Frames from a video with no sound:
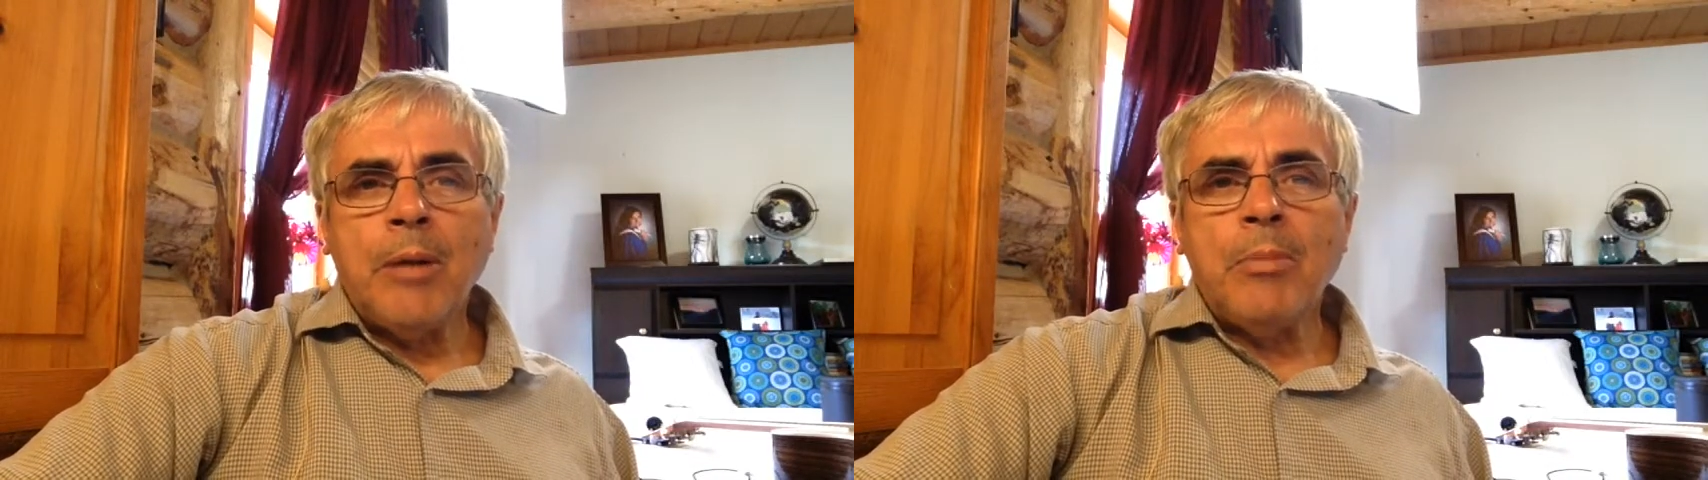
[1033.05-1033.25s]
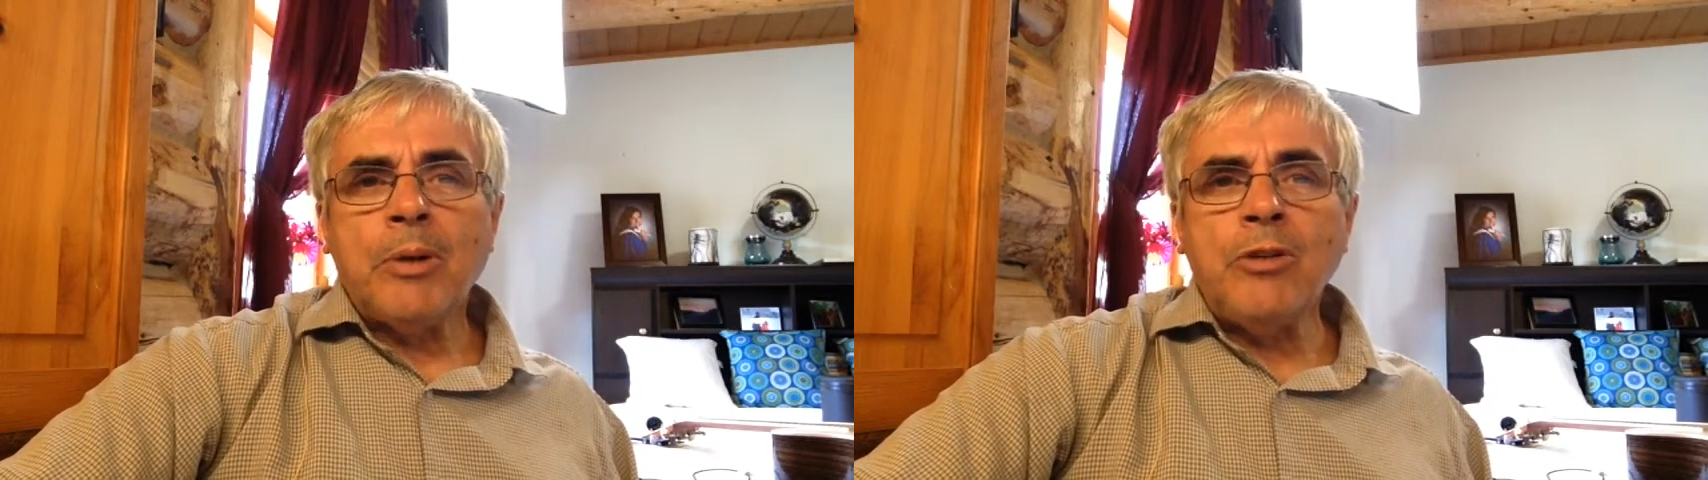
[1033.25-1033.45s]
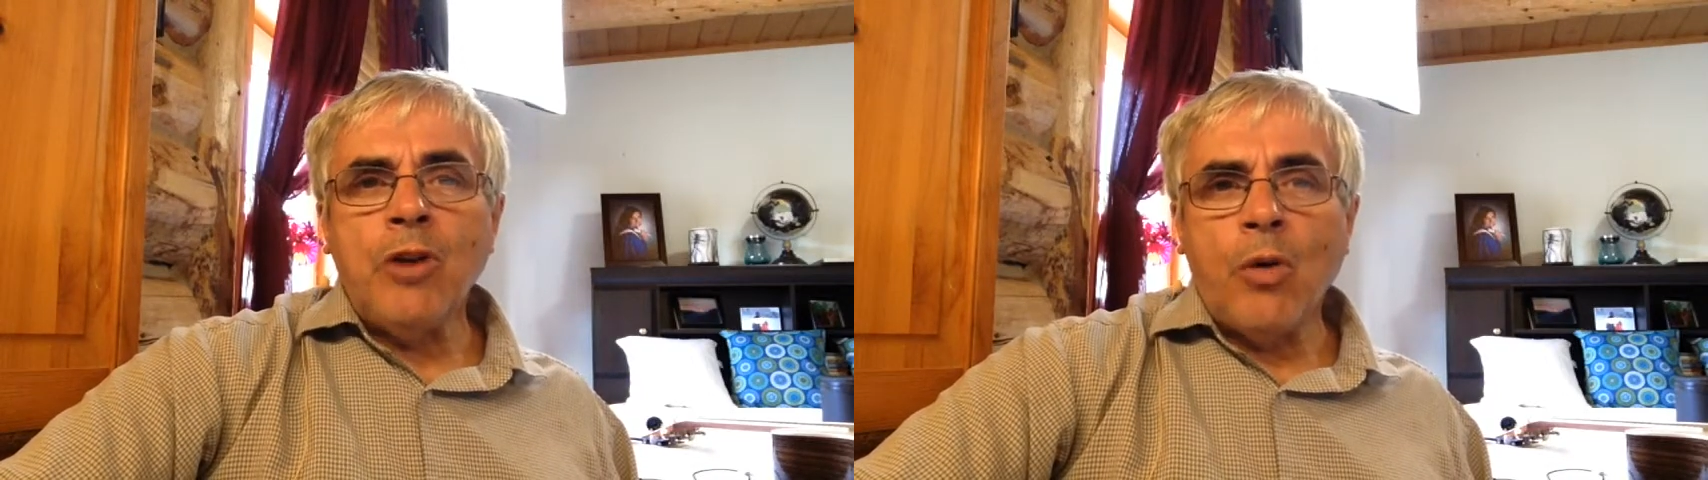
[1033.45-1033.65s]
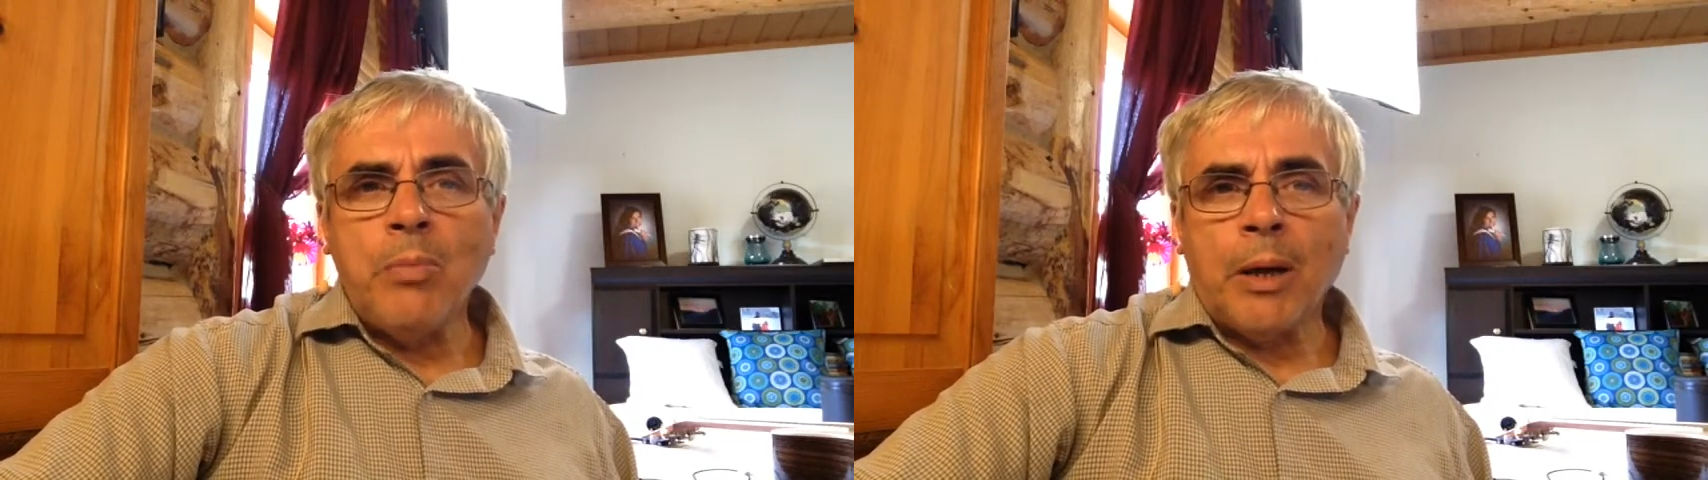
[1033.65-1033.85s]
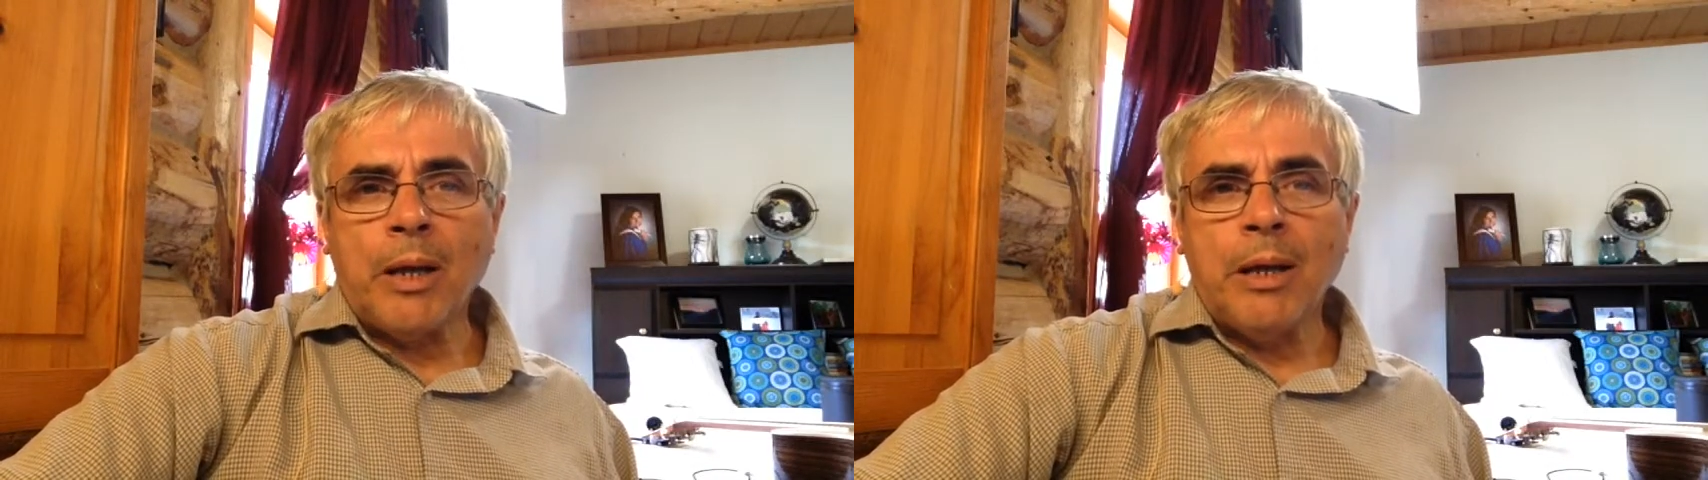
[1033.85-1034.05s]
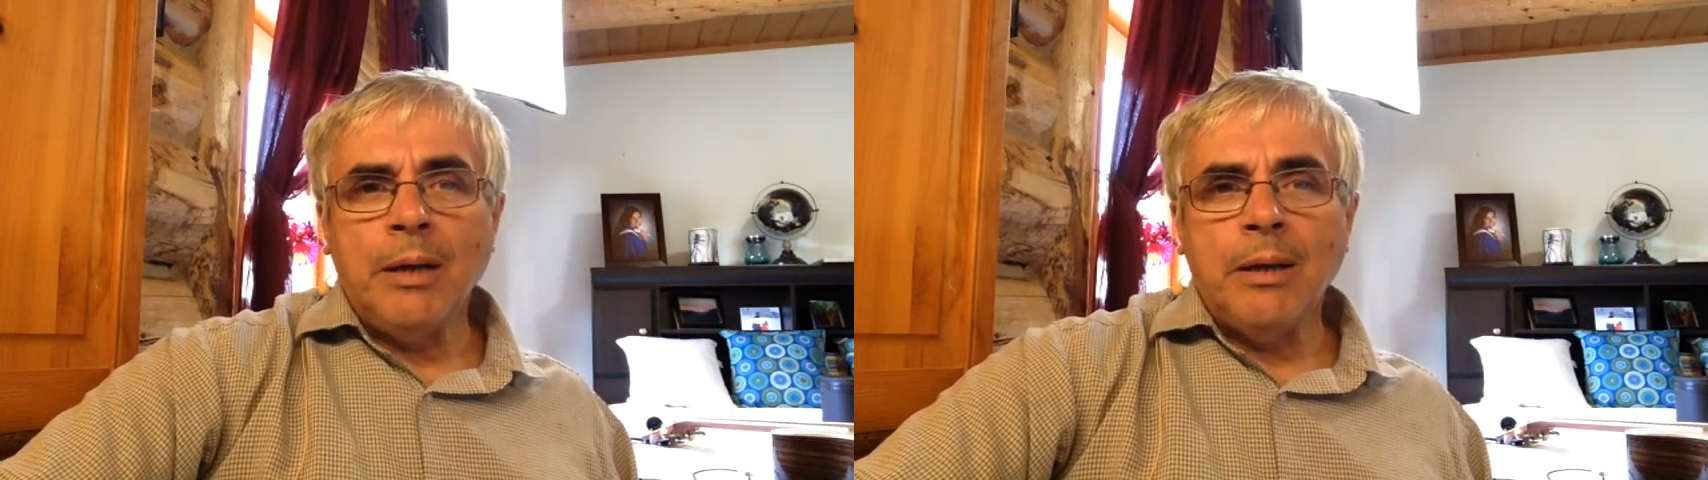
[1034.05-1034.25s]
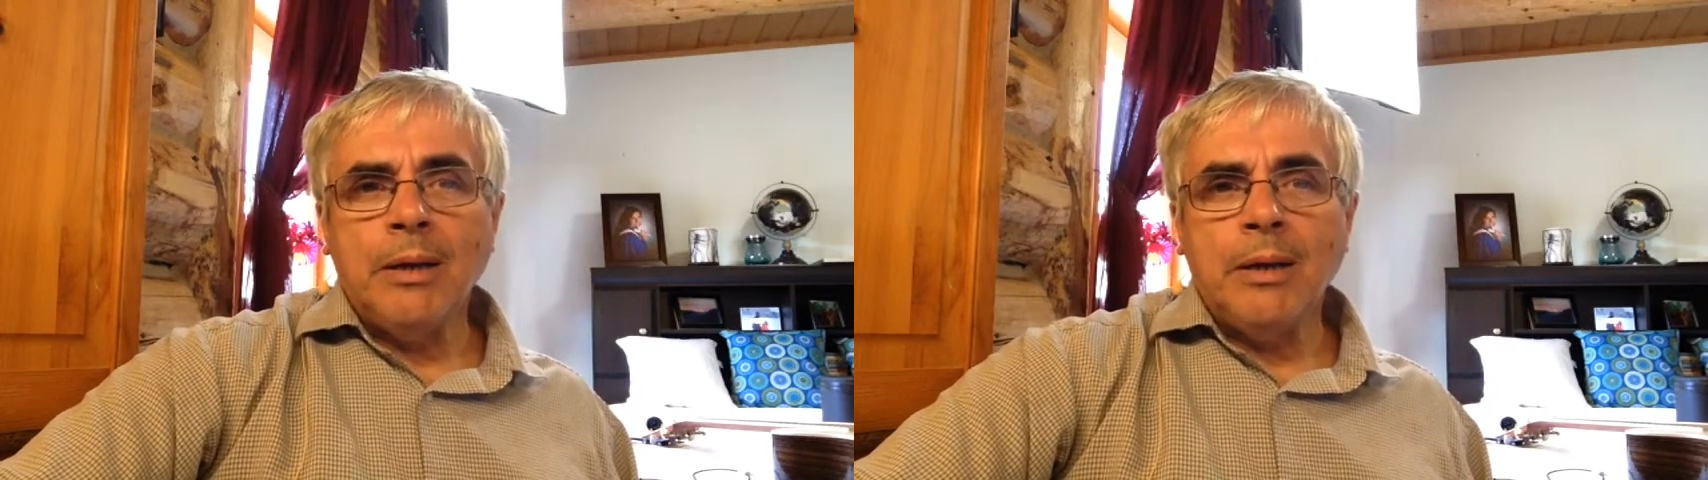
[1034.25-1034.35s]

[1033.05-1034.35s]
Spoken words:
but nobody